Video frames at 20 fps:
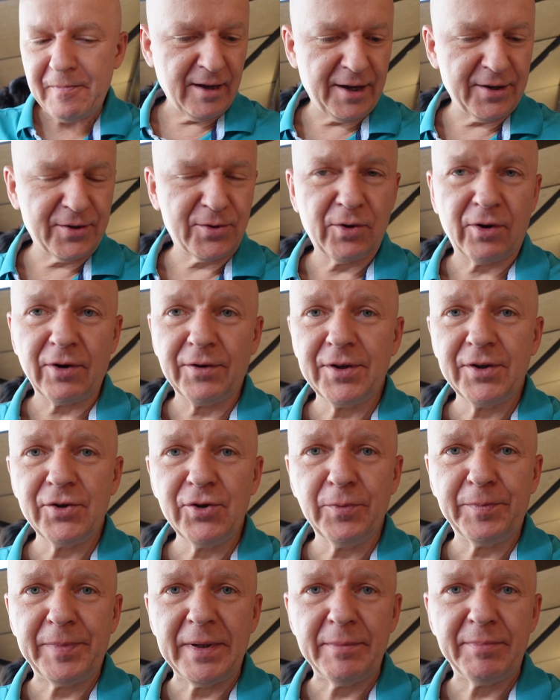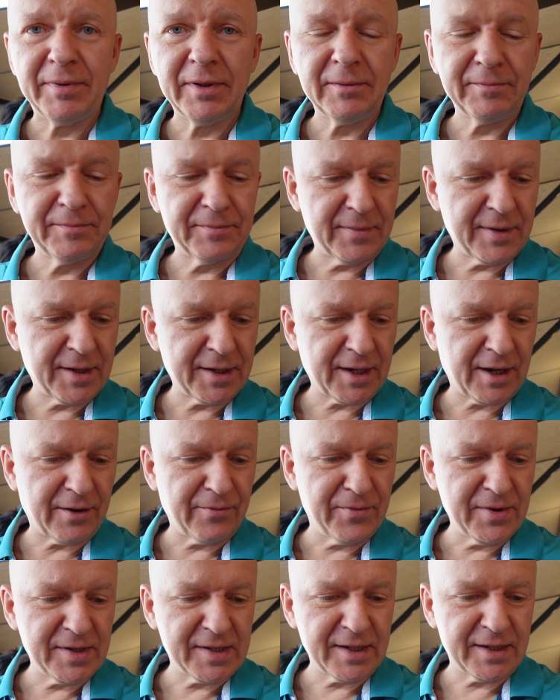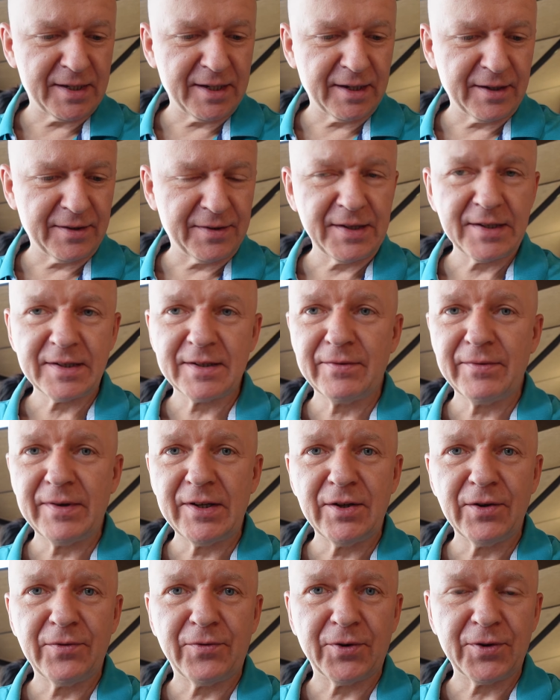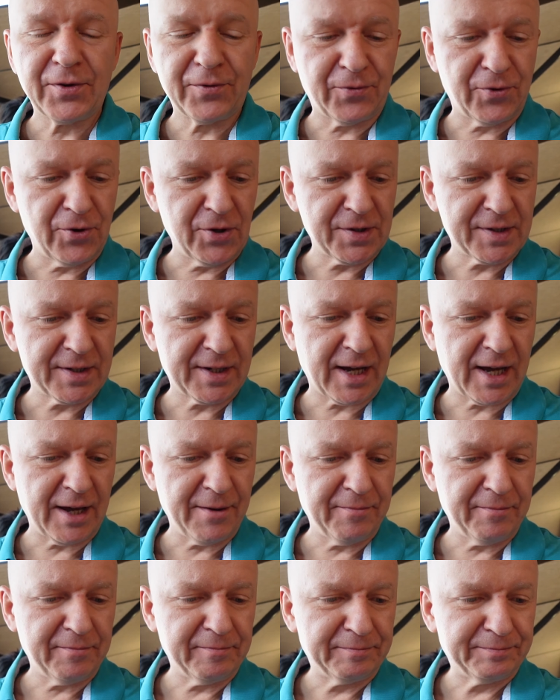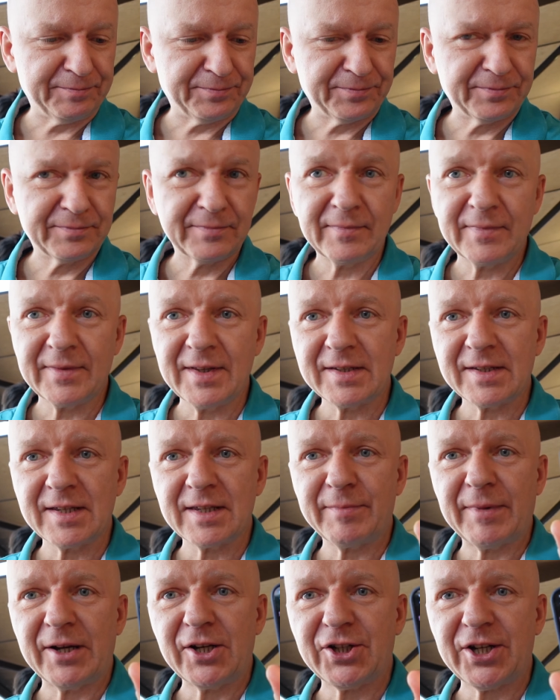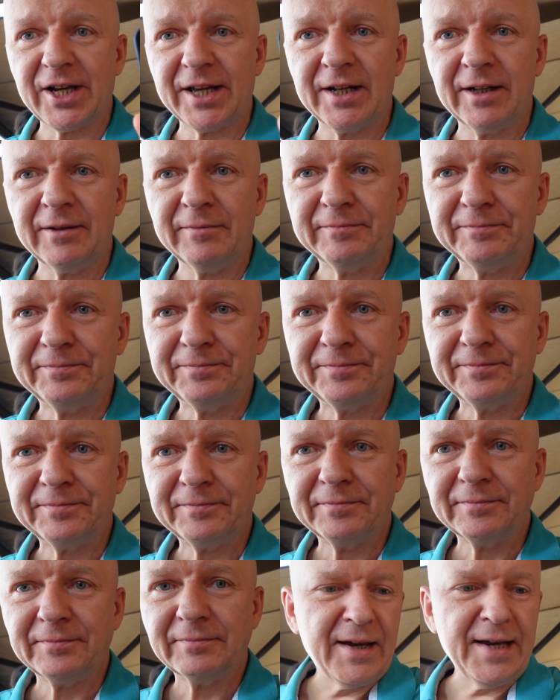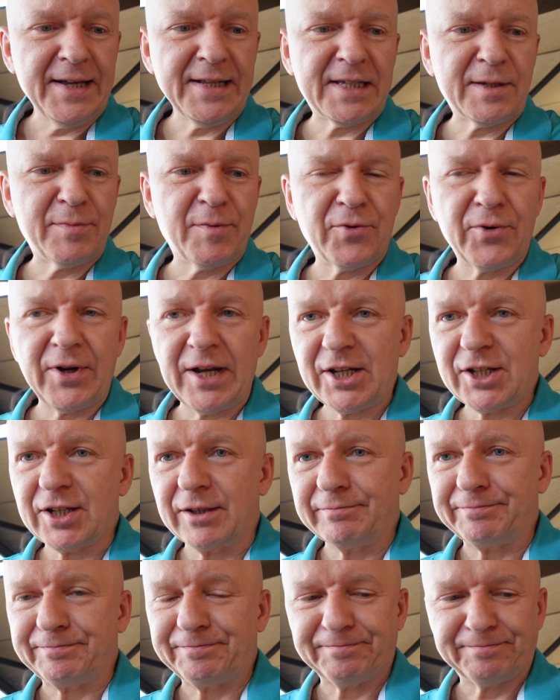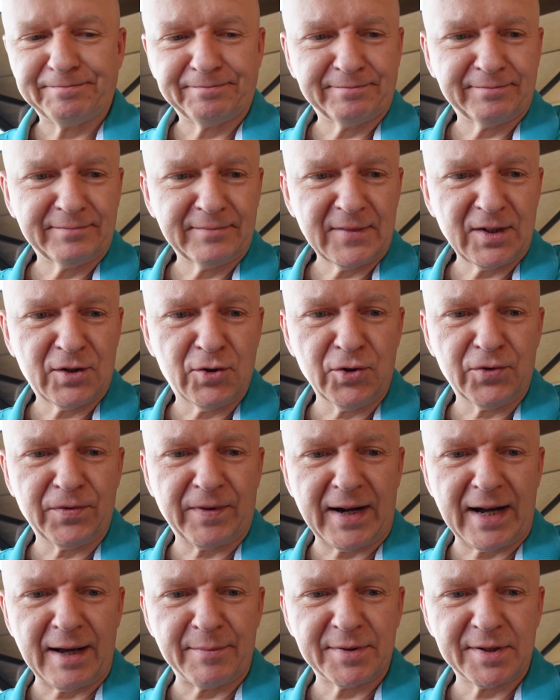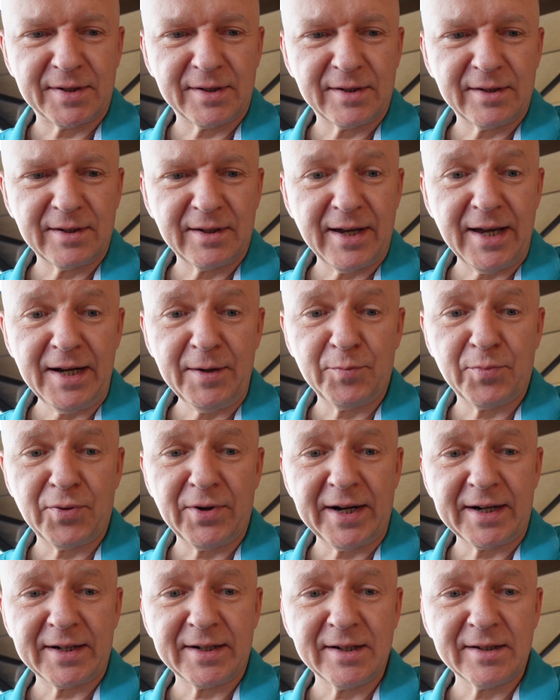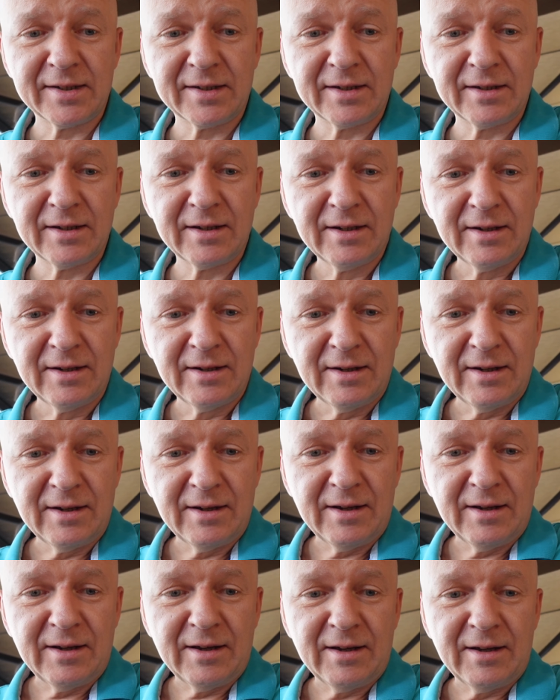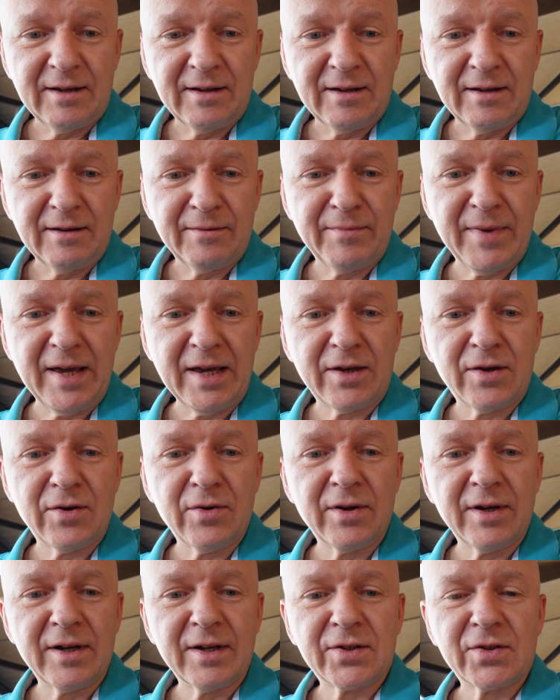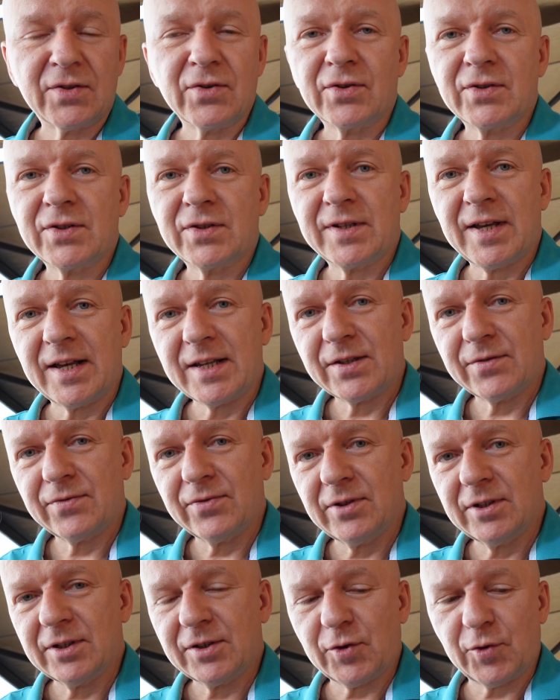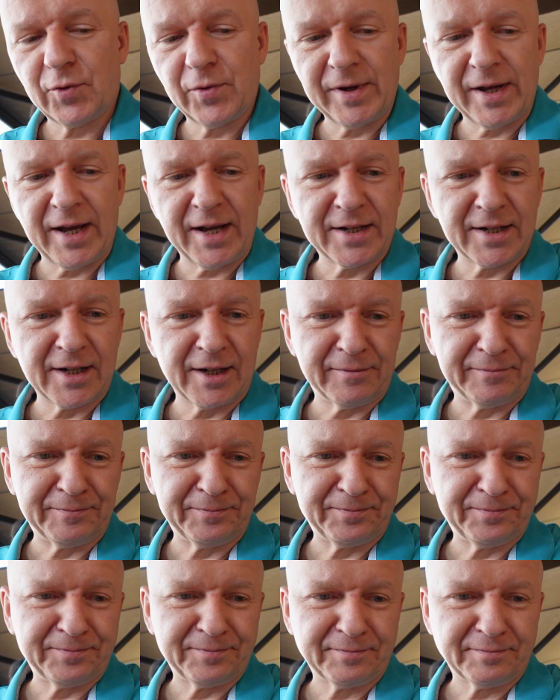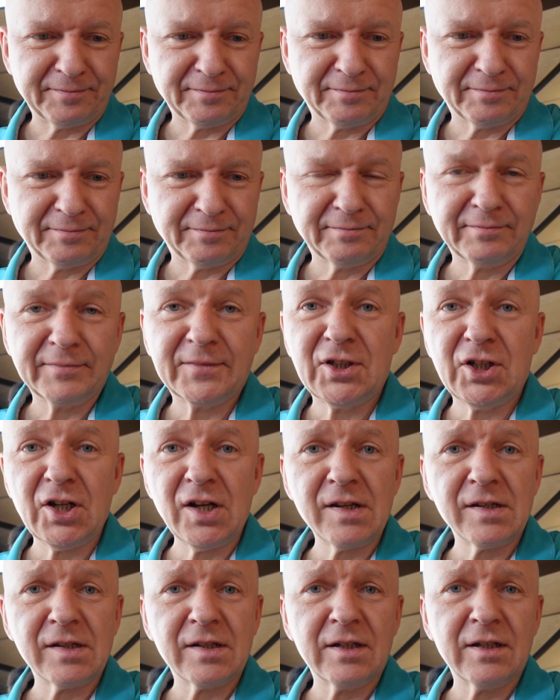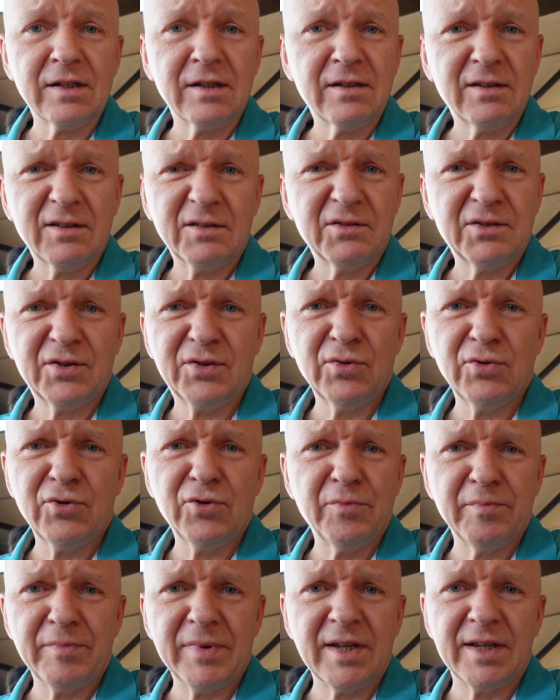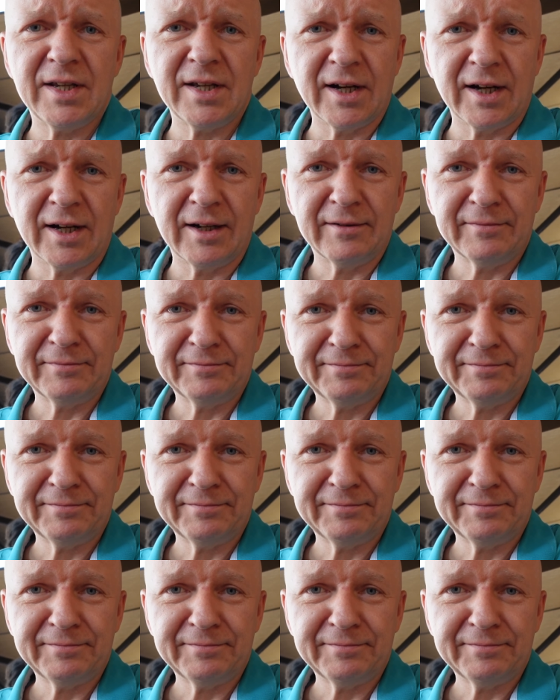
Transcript: And to all the new people that are visiting this video for the first time, this is my channel. Inspiration, good vibes, and practice make you a successful creator. Just do media.